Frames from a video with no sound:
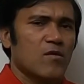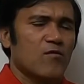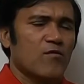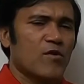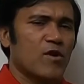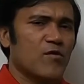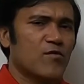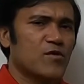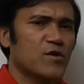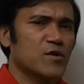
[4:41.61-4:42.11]

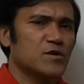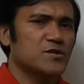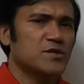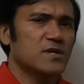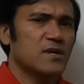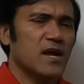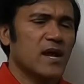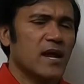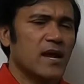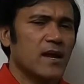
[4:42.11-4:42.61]
For
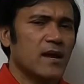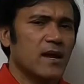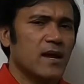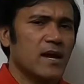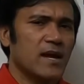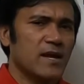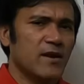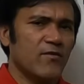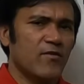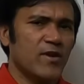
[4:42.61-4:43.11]
future
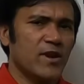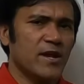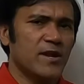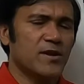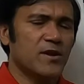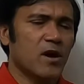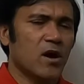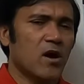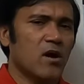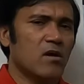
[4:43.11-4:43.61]

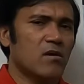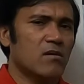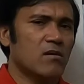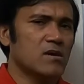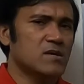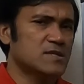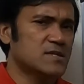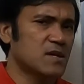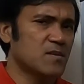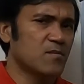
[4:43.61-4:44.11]
indefinite
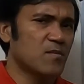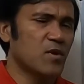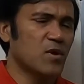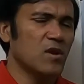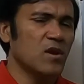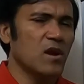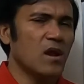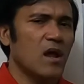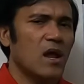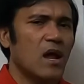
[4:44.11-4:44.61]
or
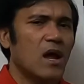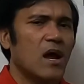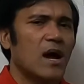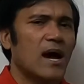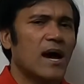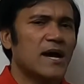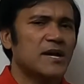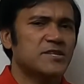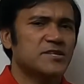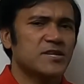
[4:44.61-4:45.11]
simple,
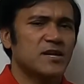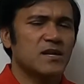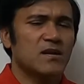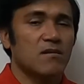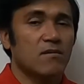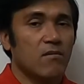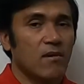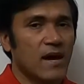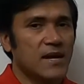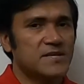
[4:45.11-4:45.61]
I shall
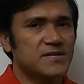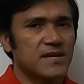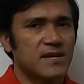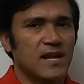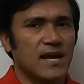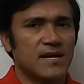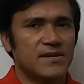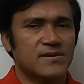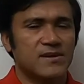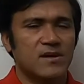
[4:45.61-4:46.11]
write a
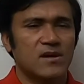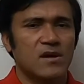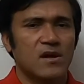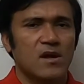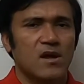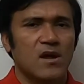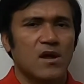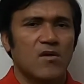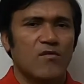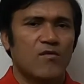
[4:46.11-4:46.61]
letter.
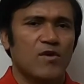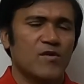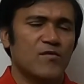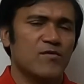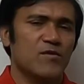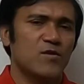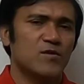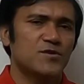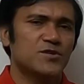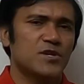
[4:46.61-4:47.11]
For
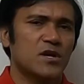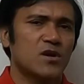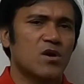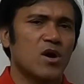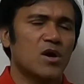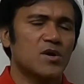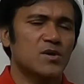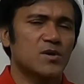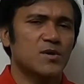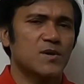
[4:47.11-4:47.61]
future
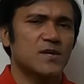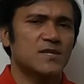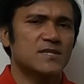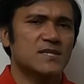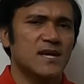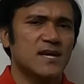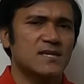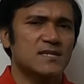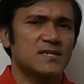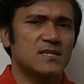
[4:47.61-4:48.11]
continuous
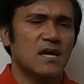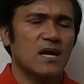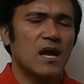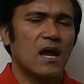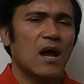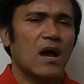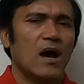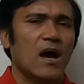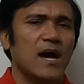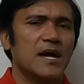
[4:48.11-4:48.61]
tense,
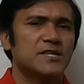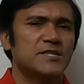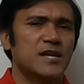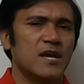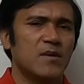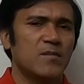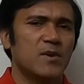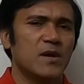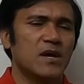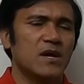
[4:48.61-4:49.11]
I
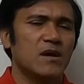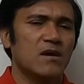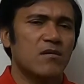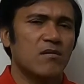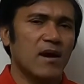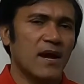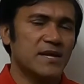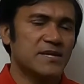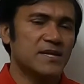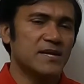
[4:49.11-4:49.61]
shall be
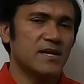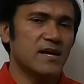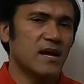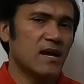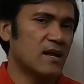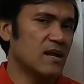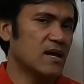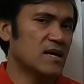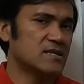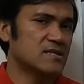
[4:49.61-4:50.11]
writing
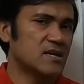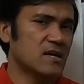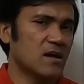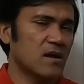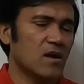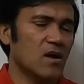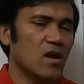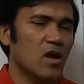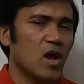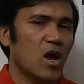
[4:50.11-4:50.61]
a letter.
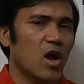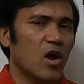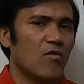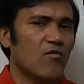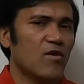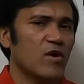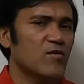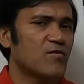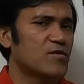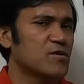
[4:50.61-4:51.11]

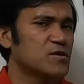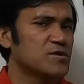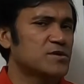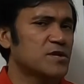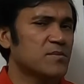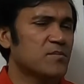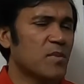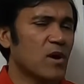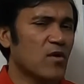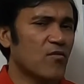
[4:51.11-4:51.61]
For
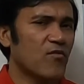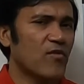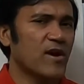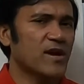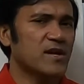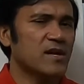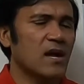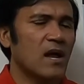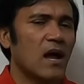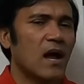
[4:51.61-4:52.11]
future
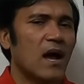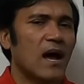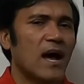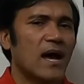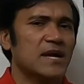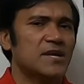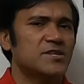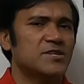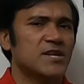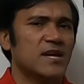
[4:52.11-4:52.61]
perfect,
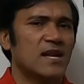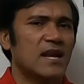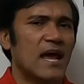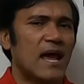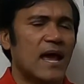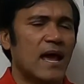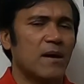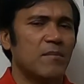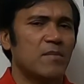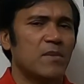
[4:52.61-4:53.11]
I shall
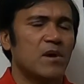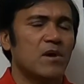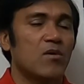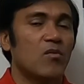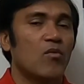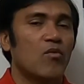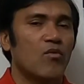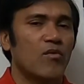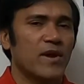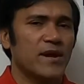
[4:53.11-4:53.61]
have
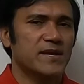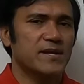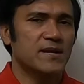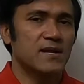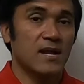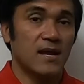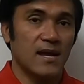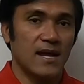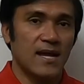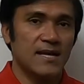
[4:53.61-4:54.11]

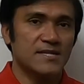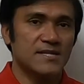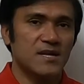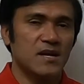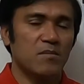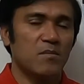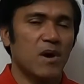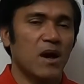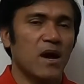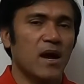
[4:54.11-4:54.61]
written a
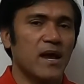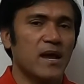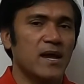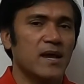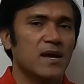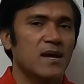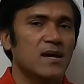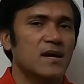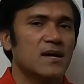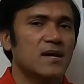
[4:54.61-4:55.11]
letter by
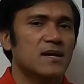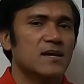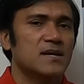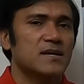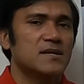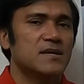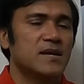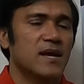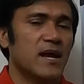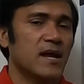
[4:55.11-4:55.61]

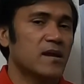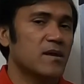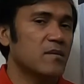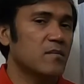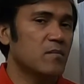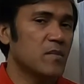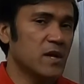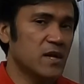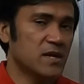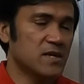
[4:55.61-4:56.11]

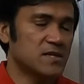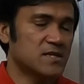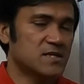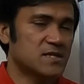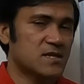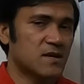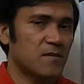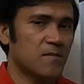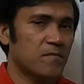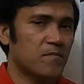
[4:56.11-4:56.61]
10
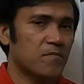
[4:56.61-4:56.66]
minutes.